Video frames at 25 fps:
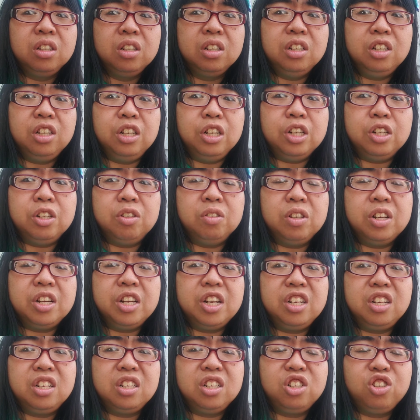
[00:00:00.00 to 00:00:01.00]
You know,
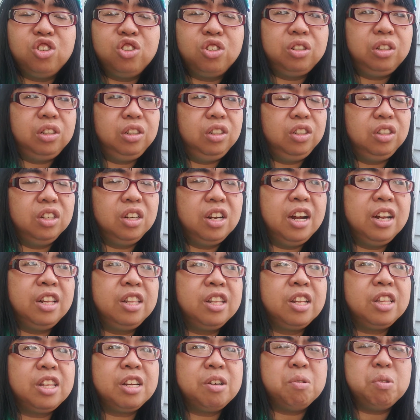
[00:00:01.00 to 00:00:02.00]
like I
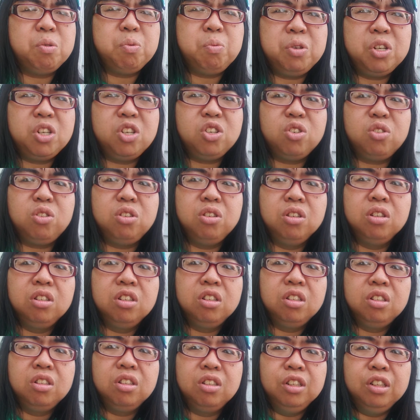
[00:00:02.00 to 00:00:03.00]
thought that was weird.
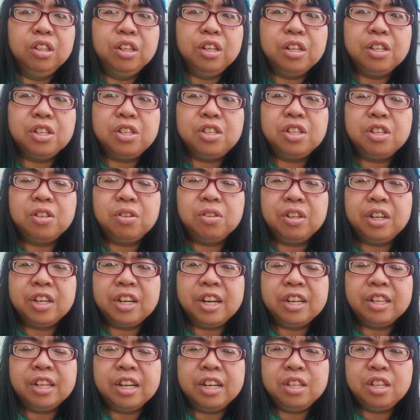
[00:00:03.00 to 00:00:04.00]
And so like
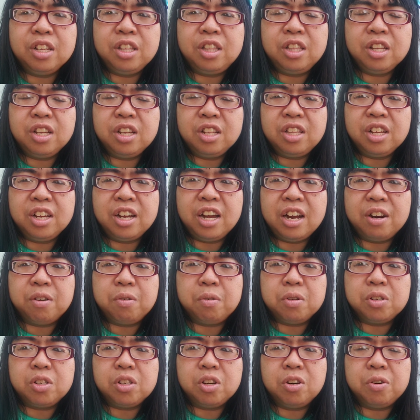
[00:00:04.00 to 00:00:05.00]
I like to think that I
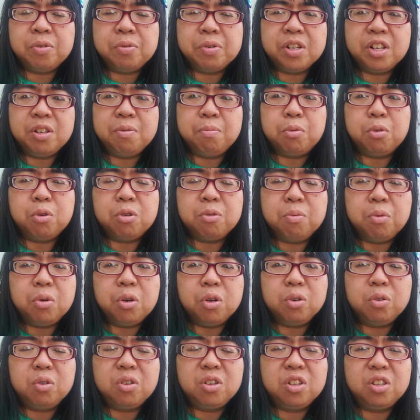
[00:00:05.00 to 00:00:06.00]
was already more
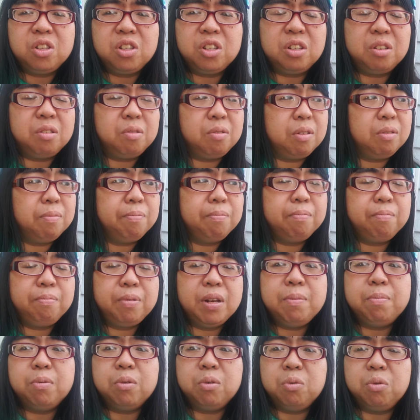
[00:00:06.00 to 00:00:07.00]
woke than
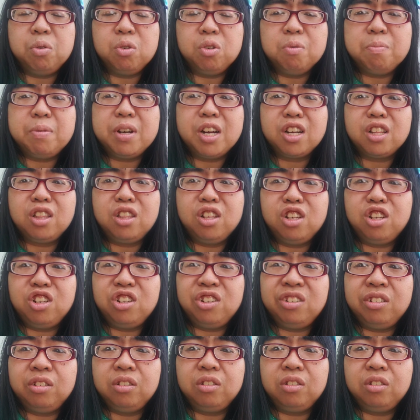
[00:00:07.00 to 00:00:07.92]
people were back then.